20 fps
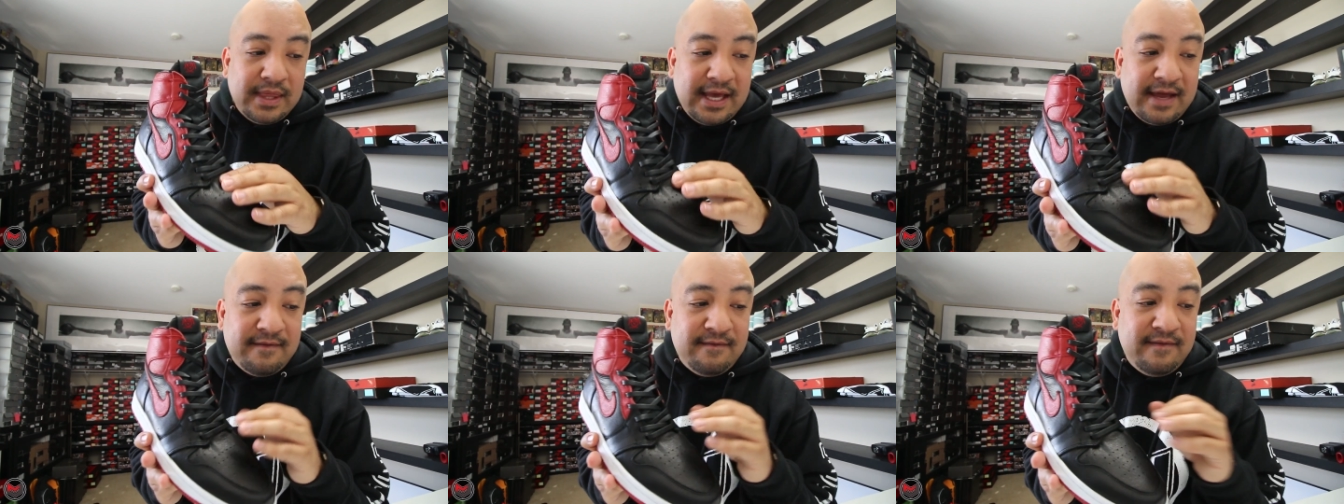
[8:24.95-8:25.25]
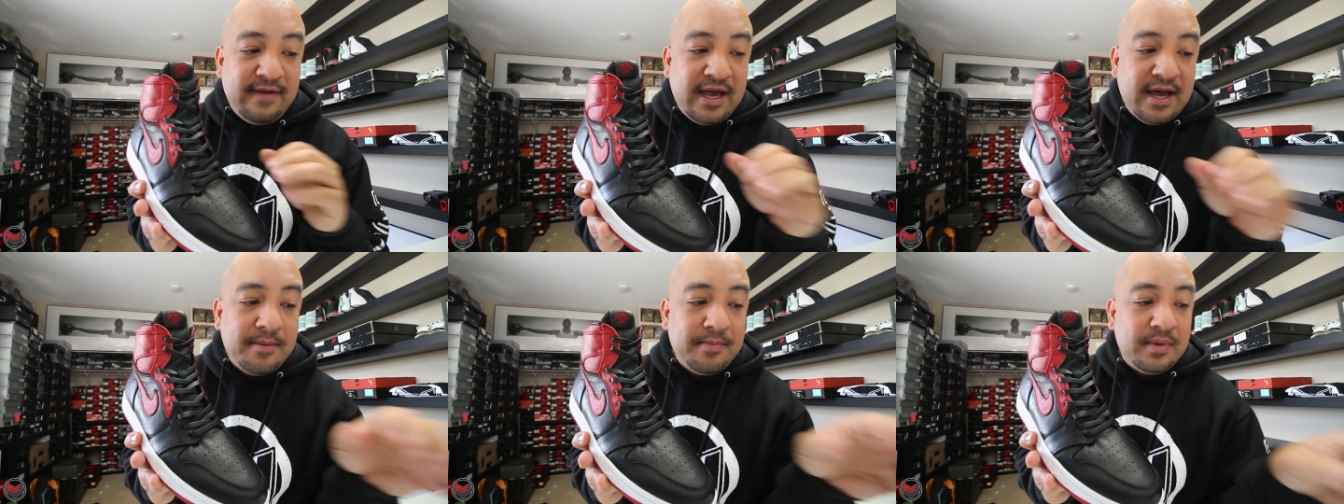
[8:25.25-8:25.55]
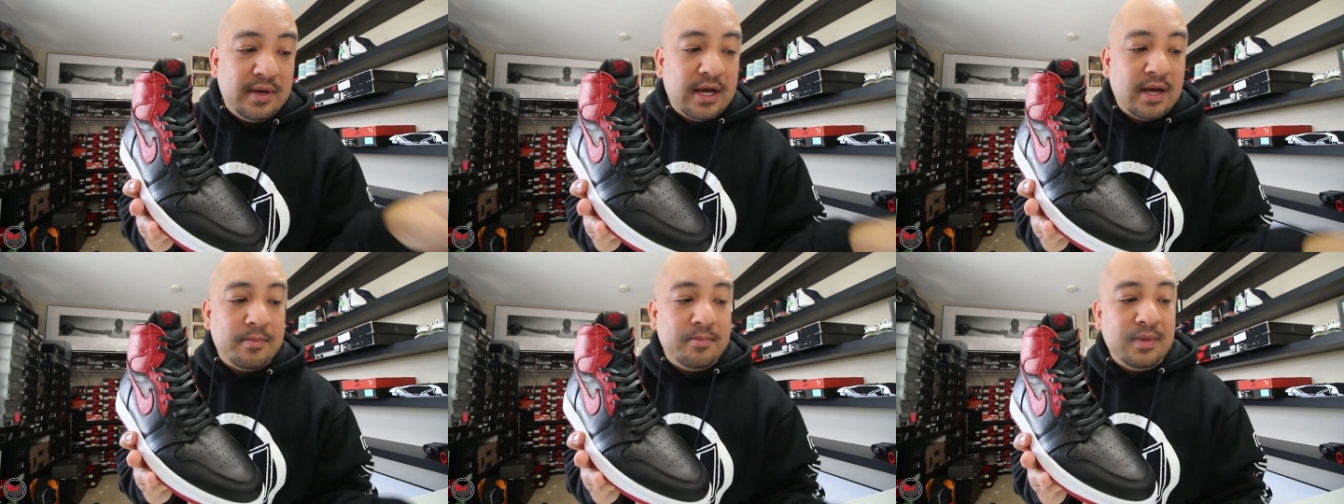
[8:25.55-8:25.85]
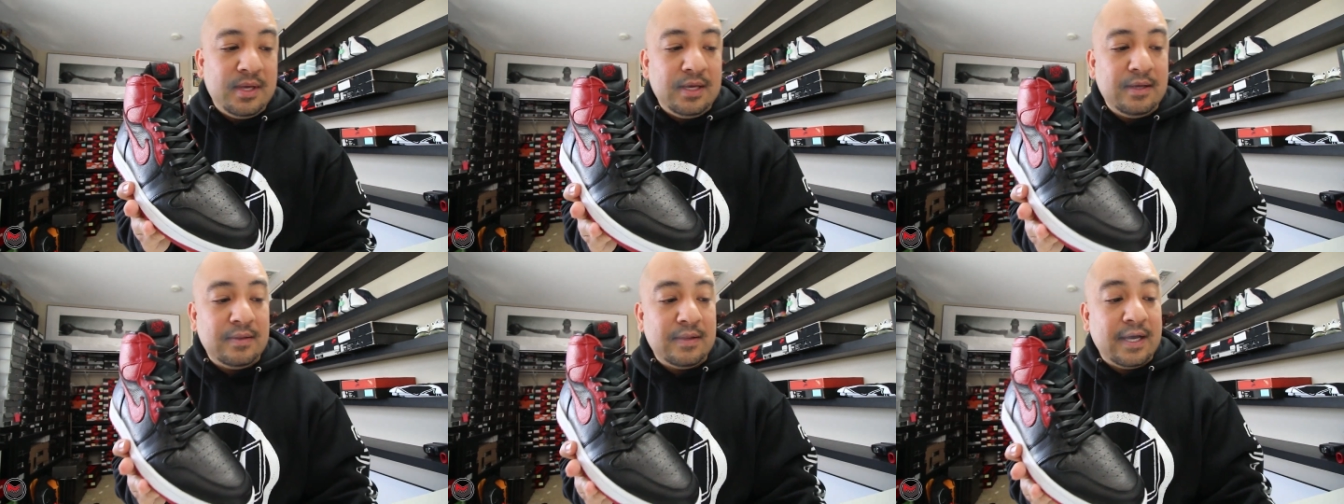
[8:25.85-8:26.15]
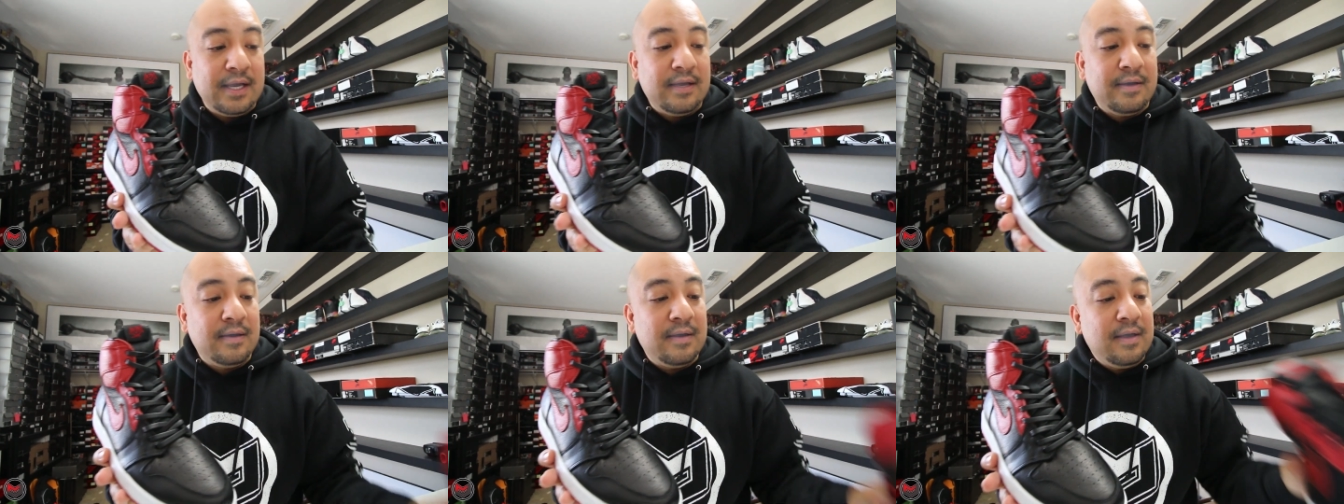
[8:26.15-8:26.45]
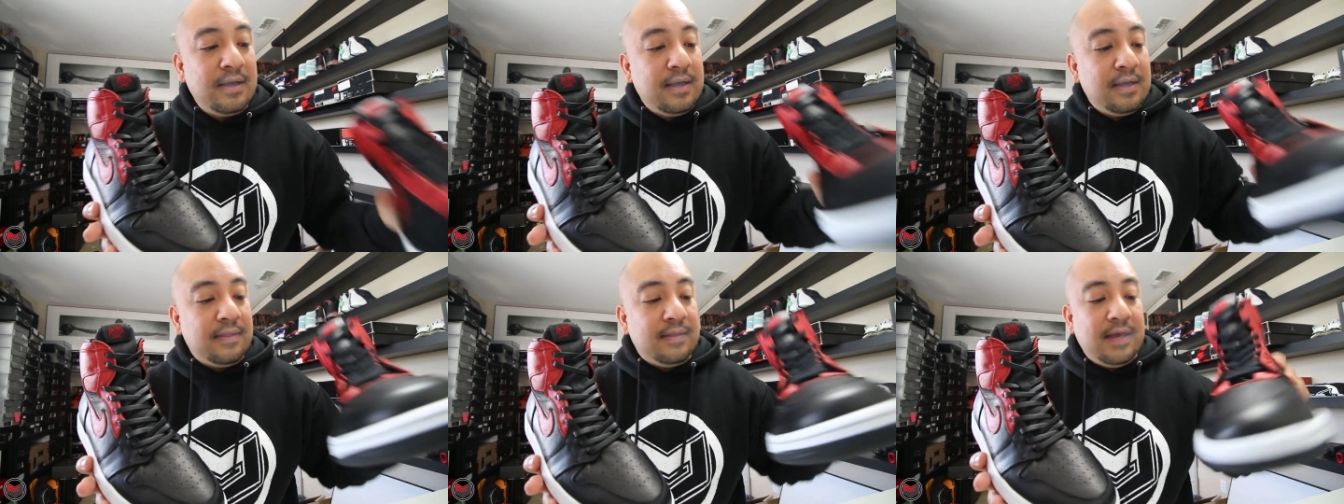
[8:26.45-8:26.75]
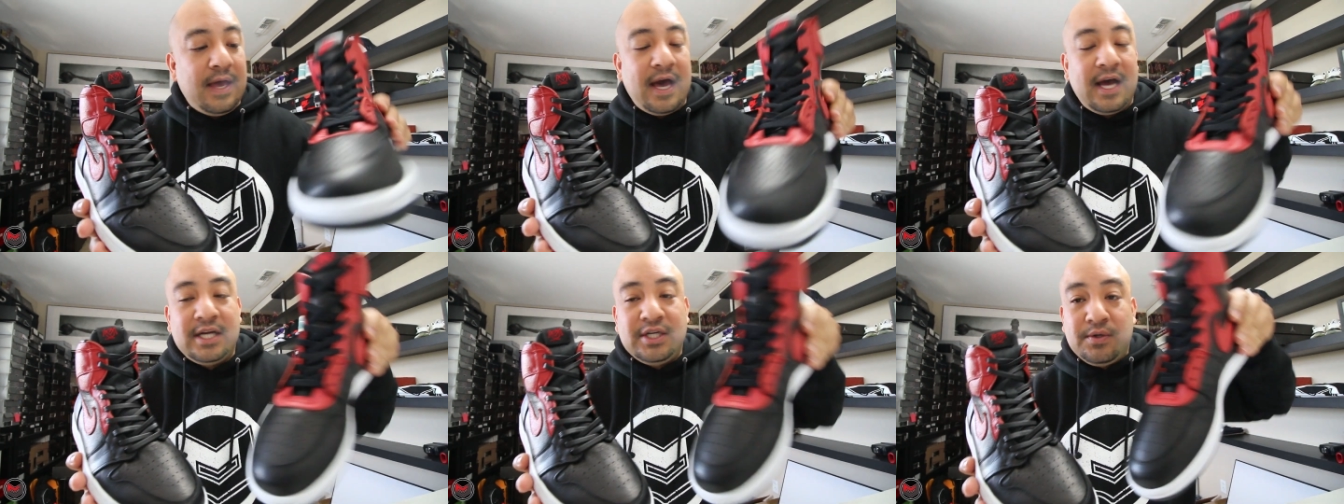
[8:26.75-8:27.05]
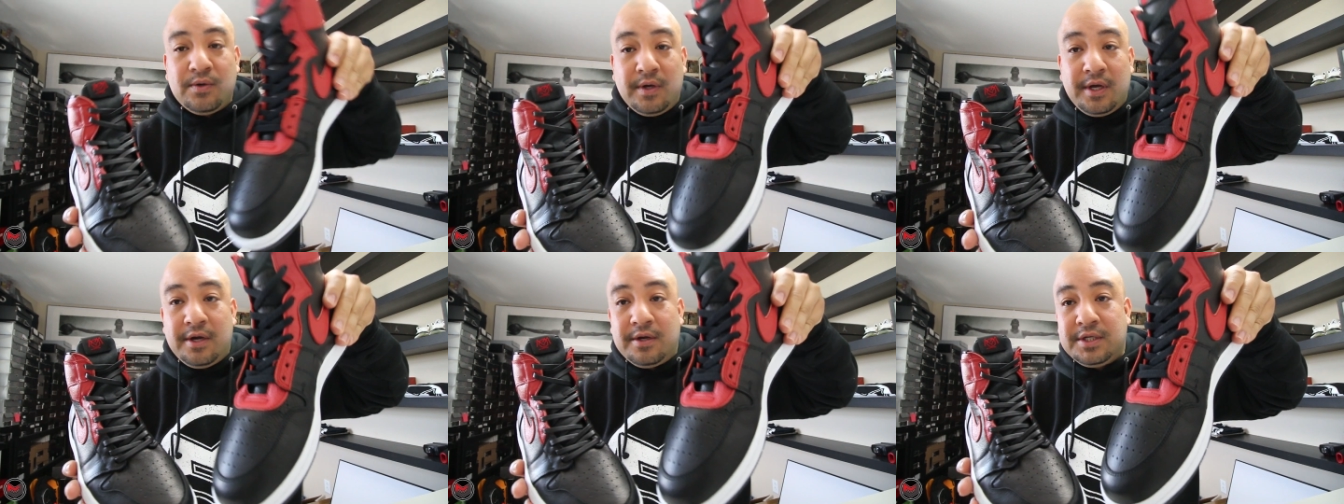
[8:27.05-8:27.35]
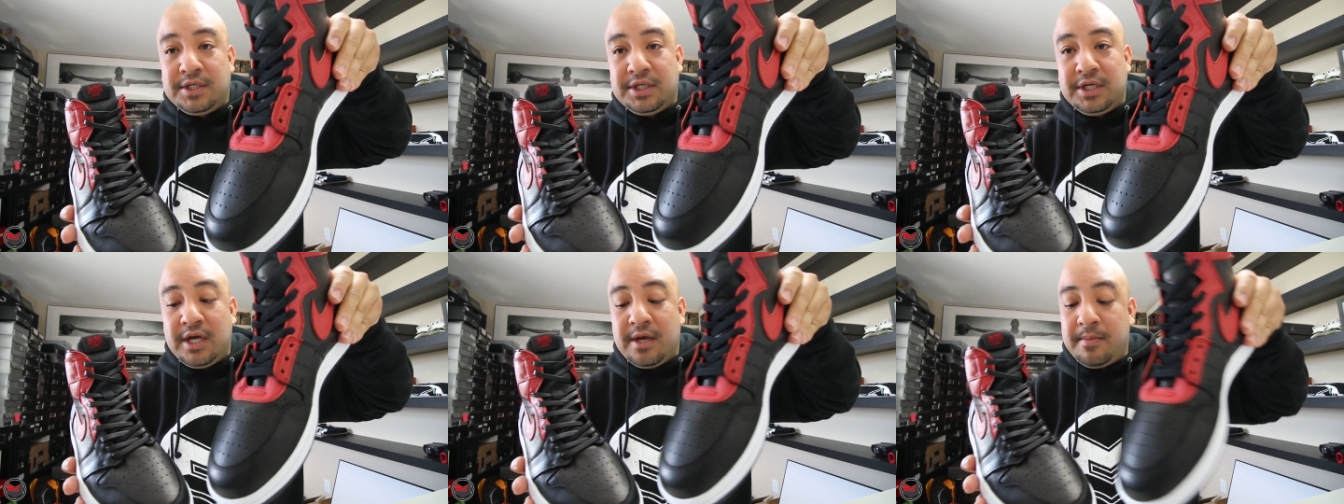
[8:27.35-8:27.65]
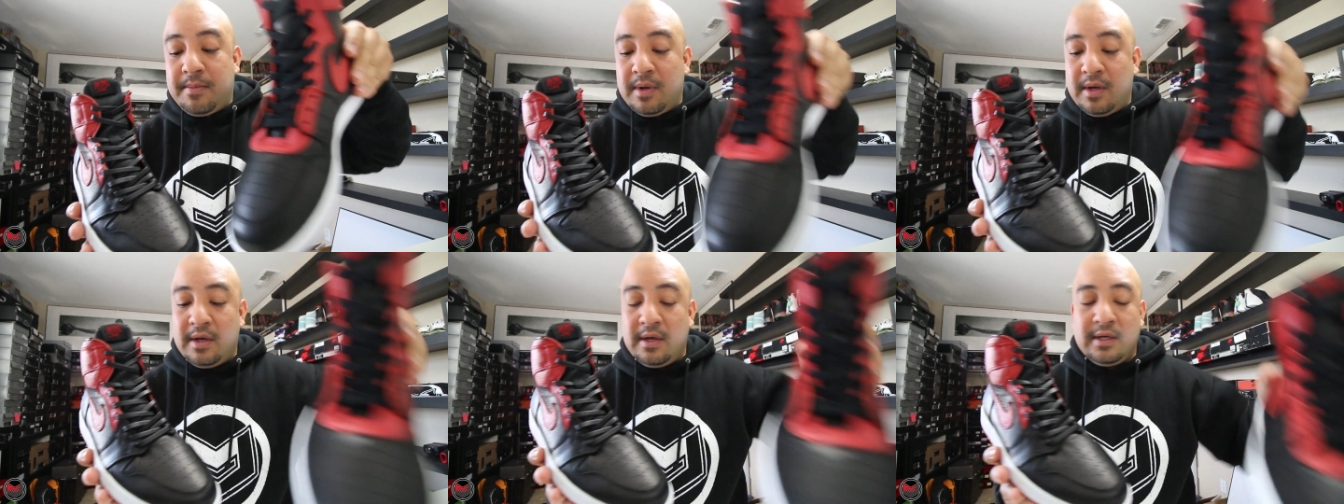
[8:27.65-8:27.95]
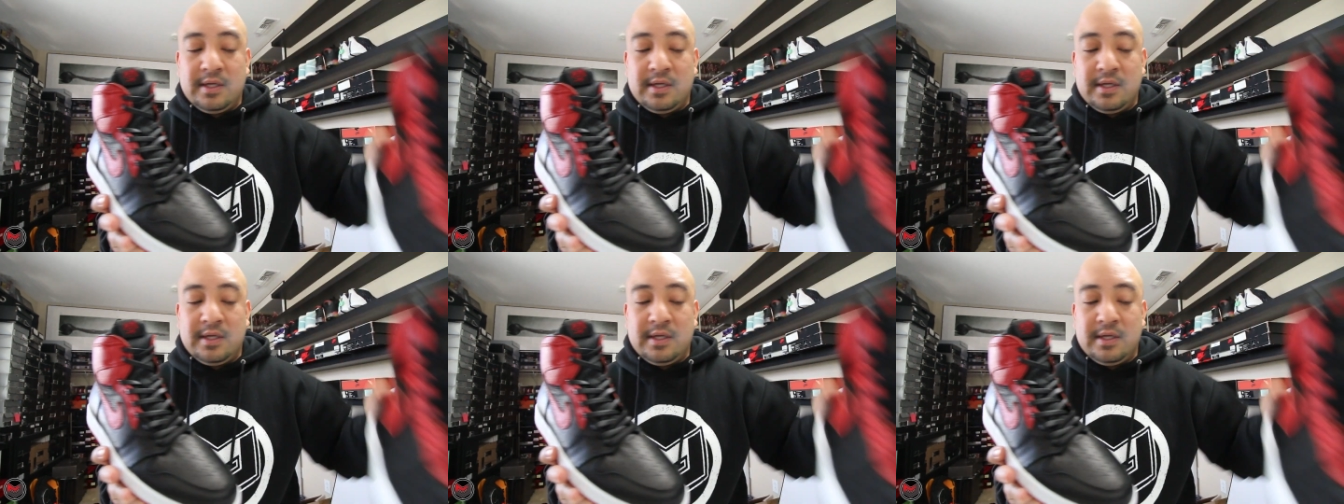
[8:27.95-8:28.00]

that vamp not being like the actual Airship.